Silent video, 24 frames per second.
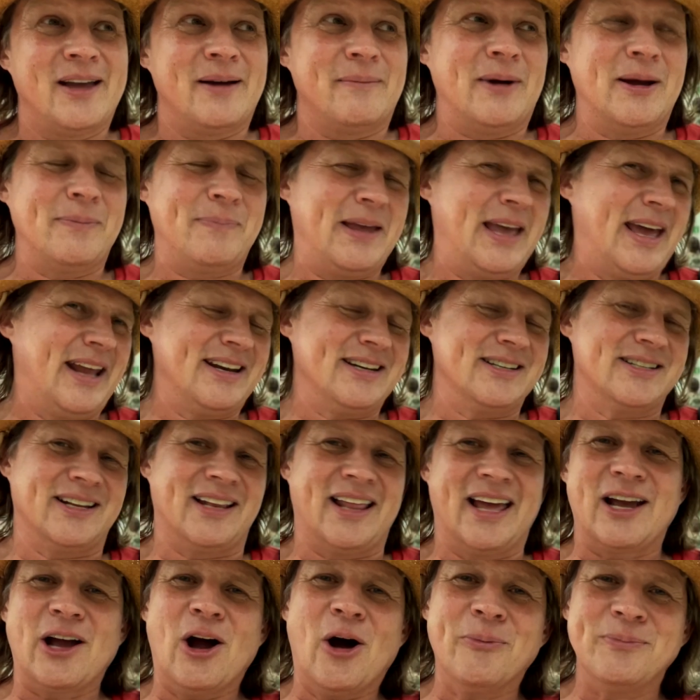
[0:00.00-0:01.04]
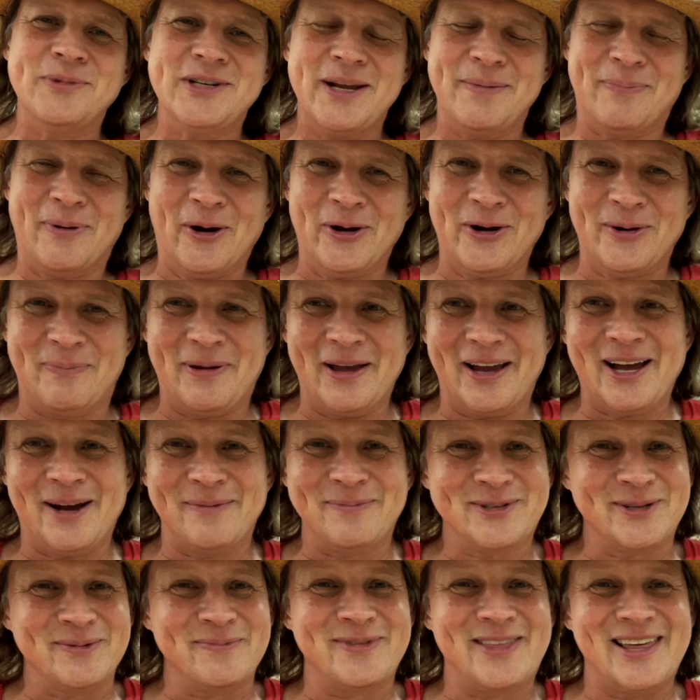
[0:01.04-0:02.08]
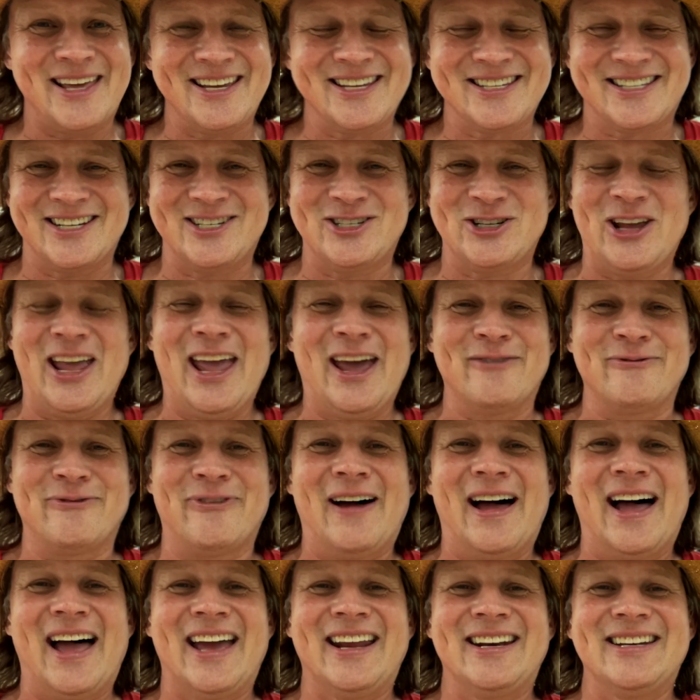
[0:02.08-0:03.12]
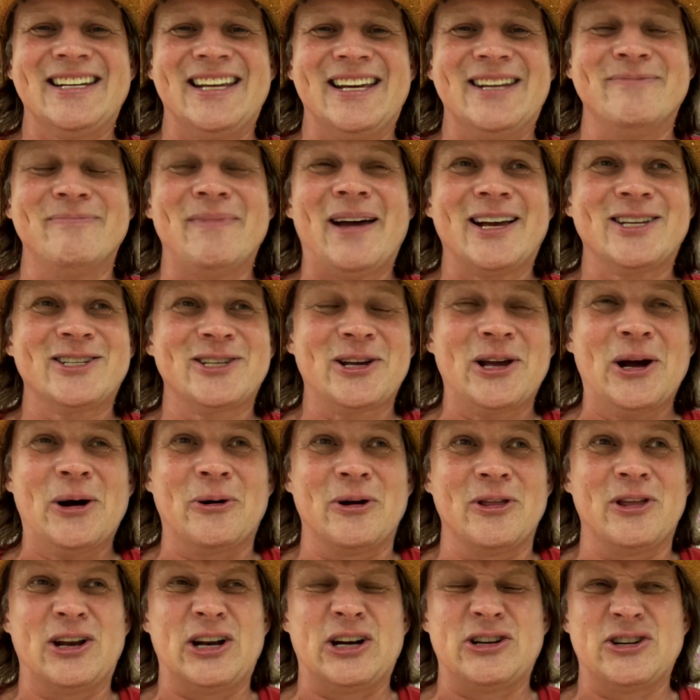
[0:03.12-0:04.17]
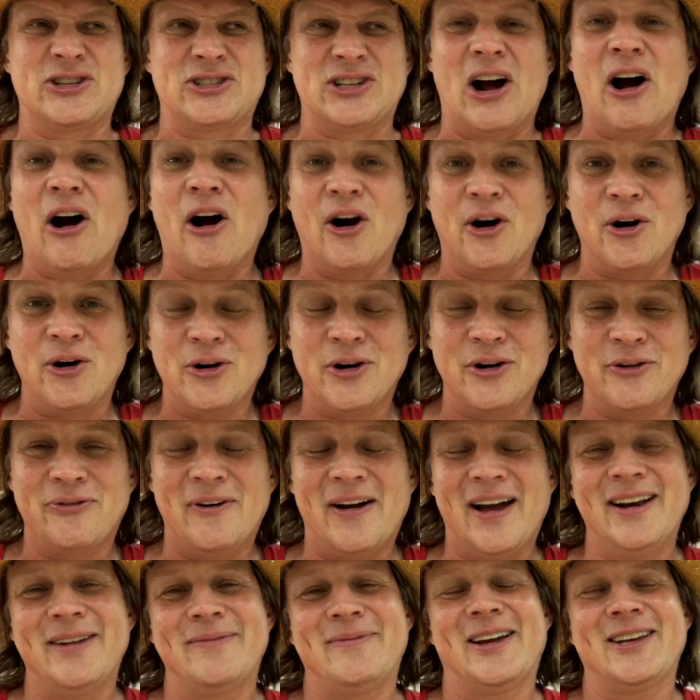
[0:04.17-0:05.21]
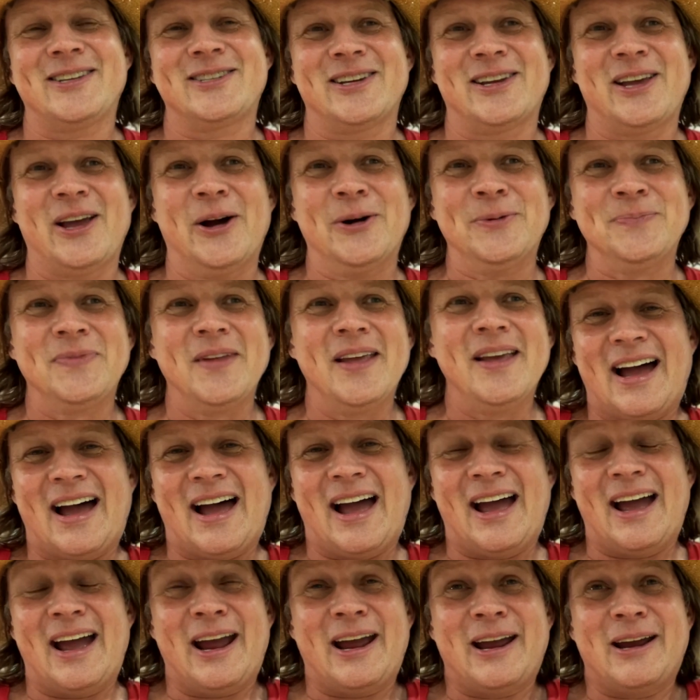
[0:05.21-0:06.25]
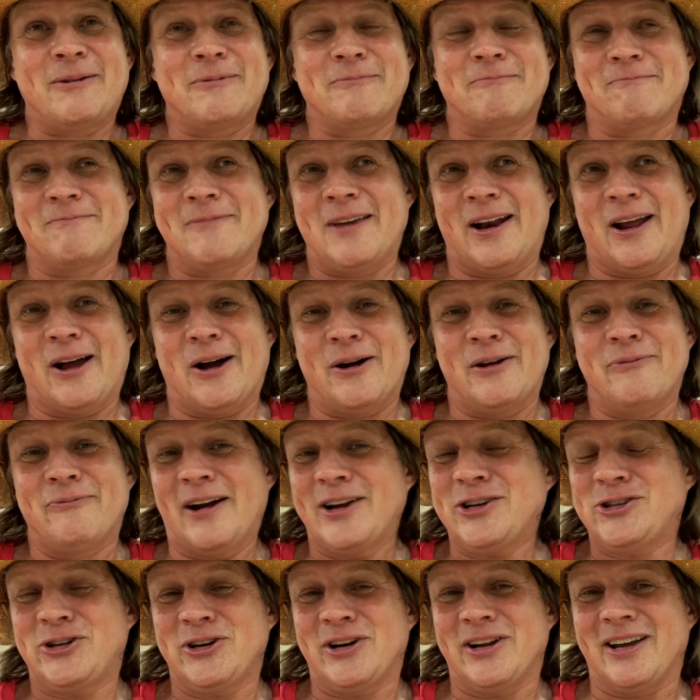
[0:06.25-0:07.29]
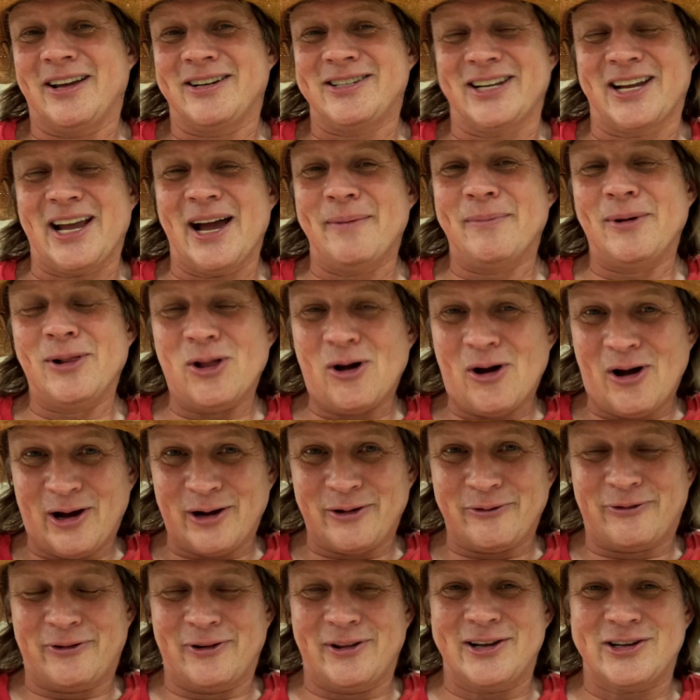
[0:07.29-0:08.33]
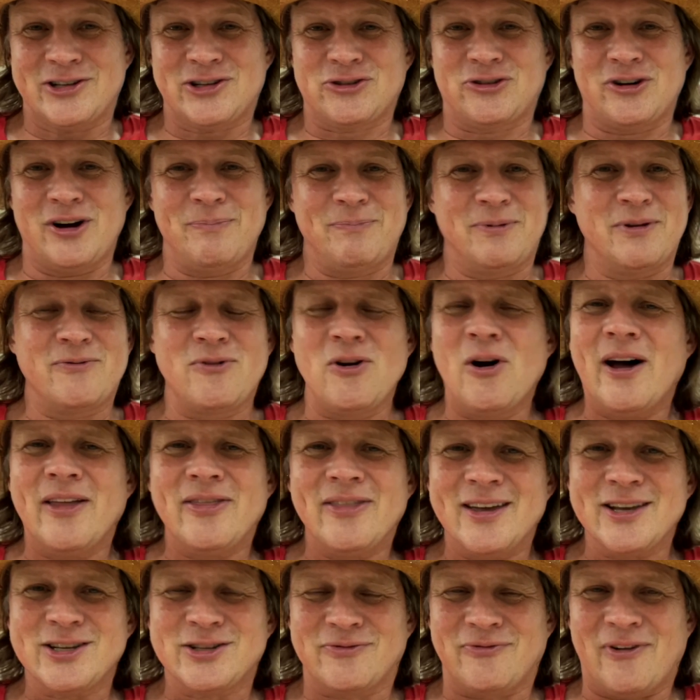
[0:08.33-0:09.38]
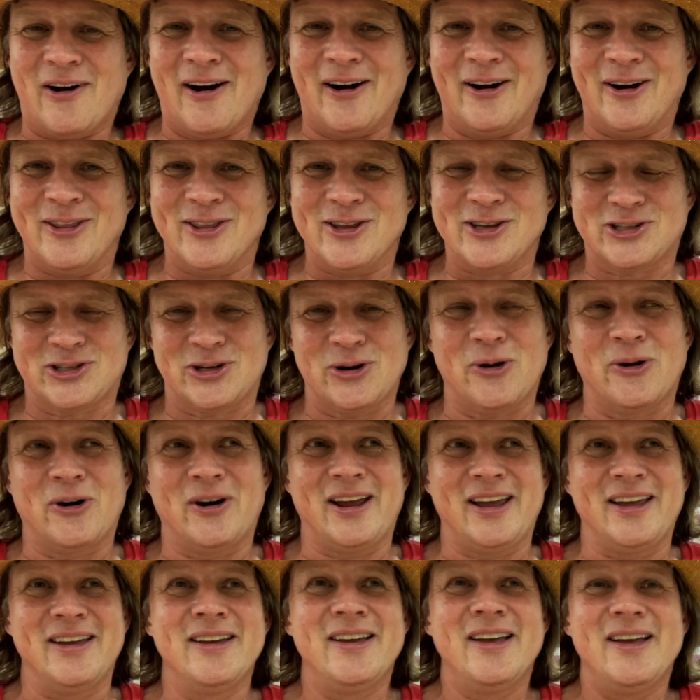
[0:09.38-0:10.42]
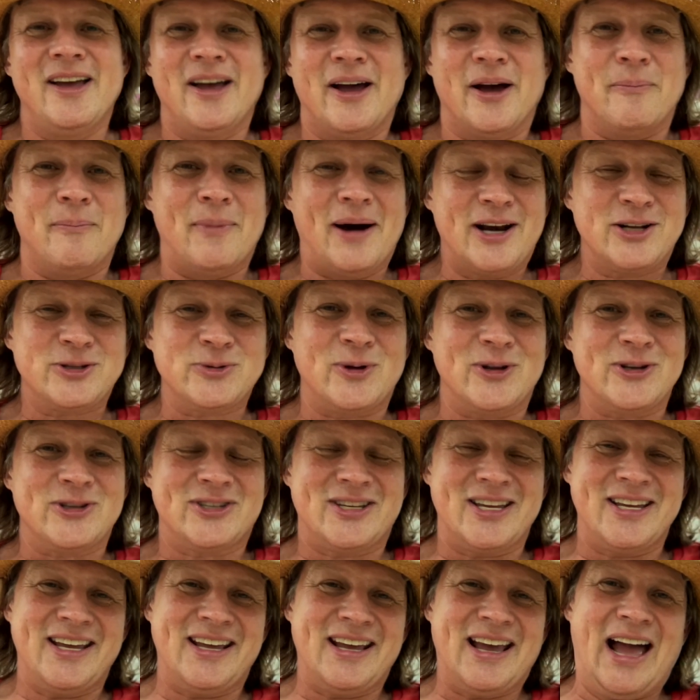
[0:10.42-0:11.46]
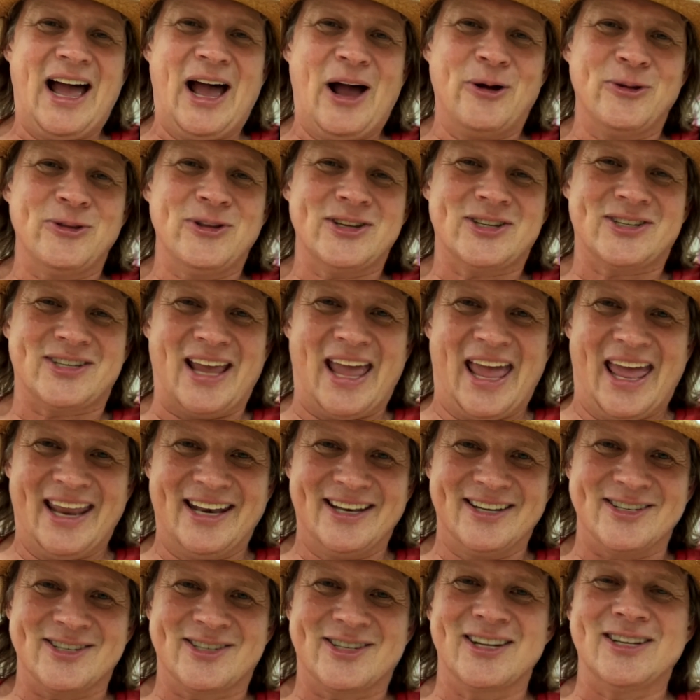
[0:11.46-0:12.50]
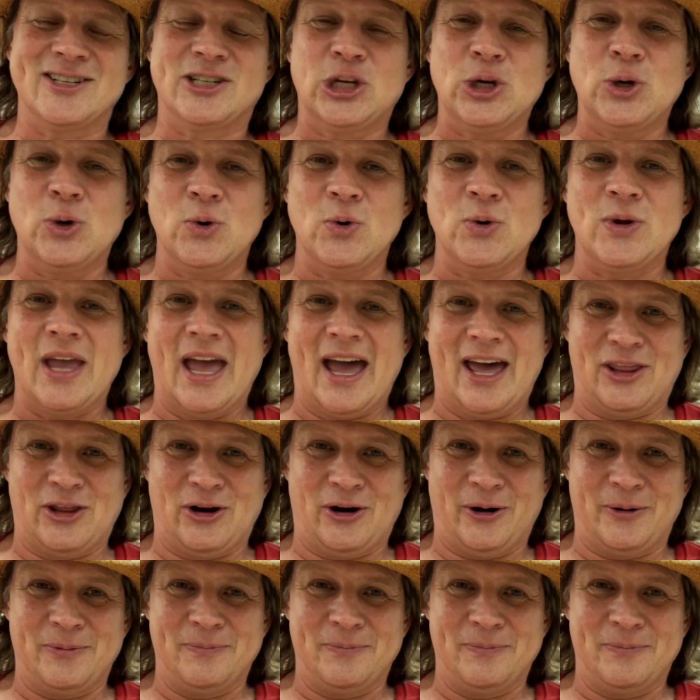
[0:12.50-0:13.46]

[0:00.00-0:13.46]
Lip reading: Might be heading to like Home Depot to pick up some things that you can't find in Mexico or that are just harder to find in Mexico. I invite you to come along for this trip. You've gone this far in the story. Might as well see how this ends together.